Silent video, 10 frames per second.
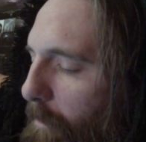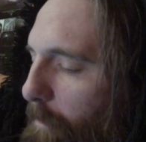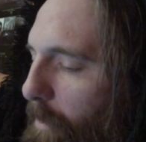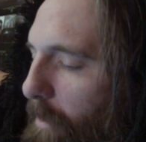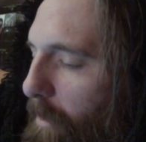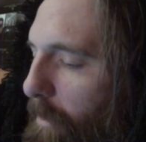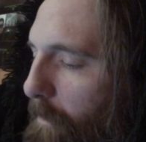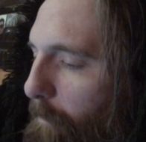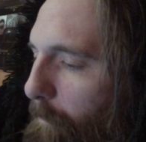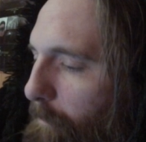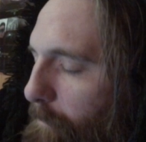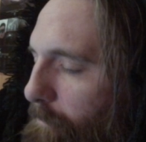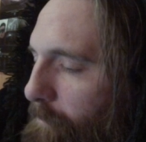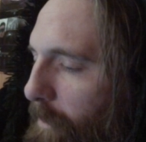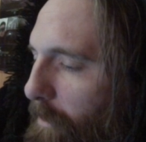But, um,
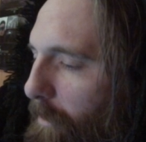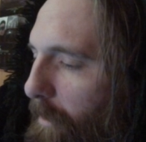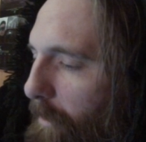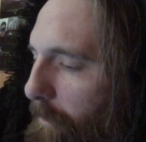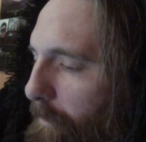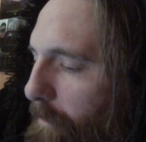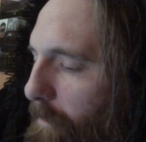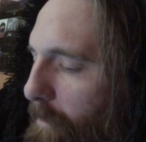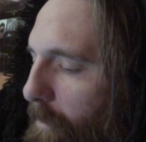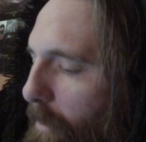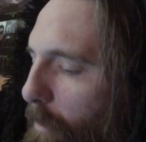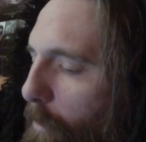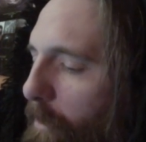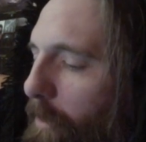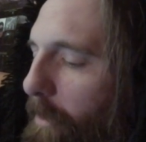all cast,
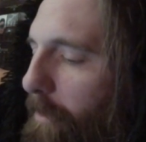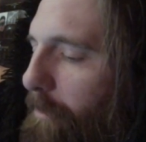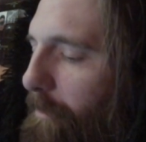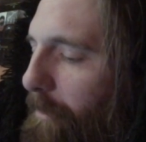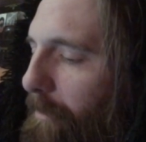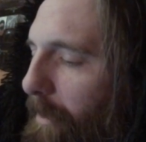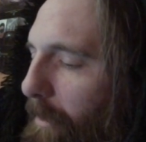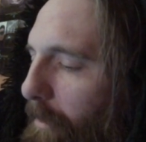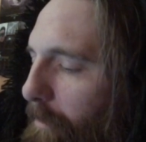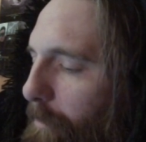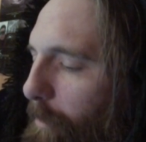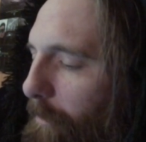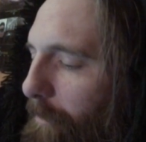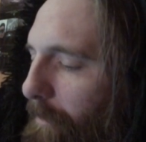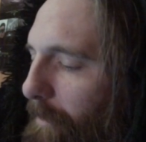whatever. I think she's this guy. She
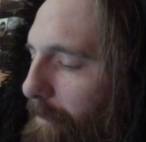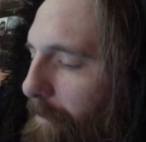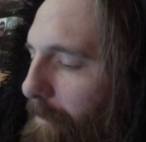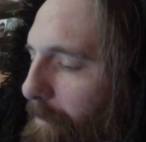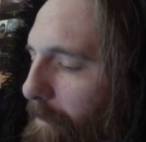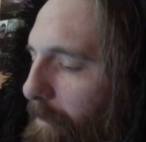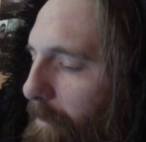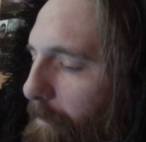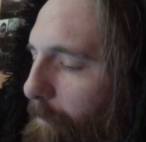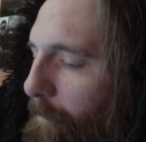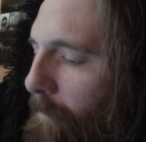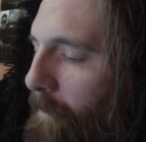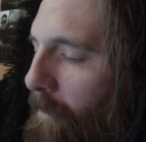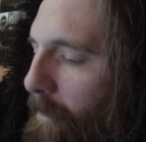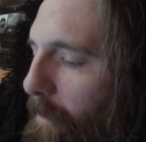plays this guy's sister in it,
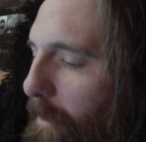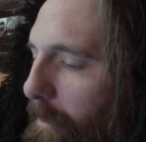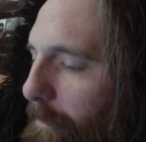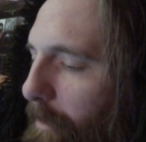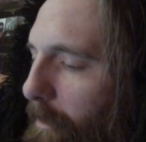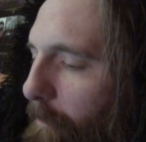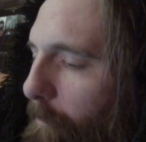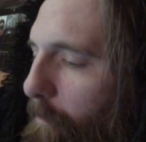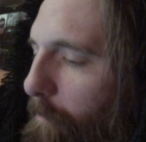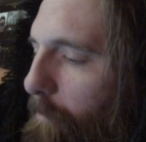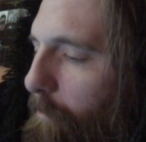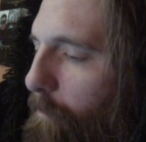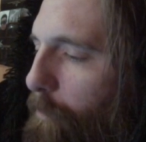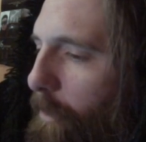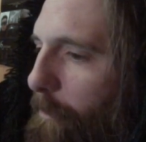and it's like a
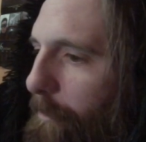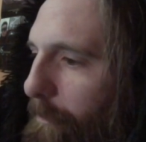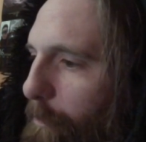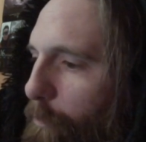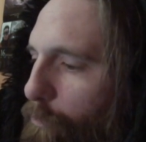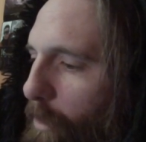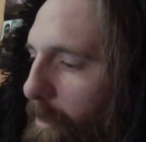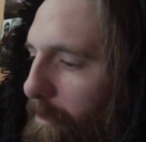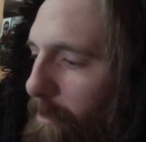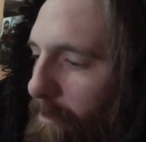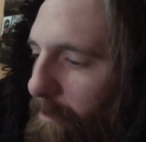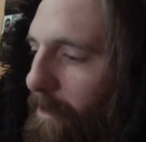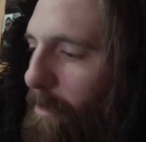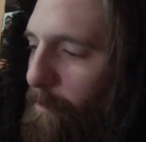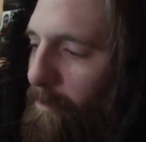brother sister drug dealing
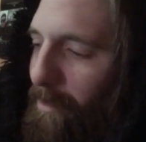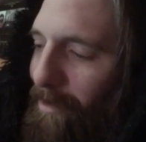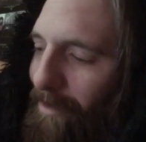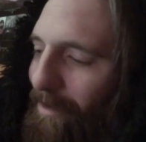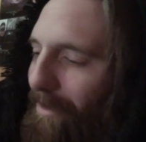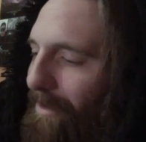team and uh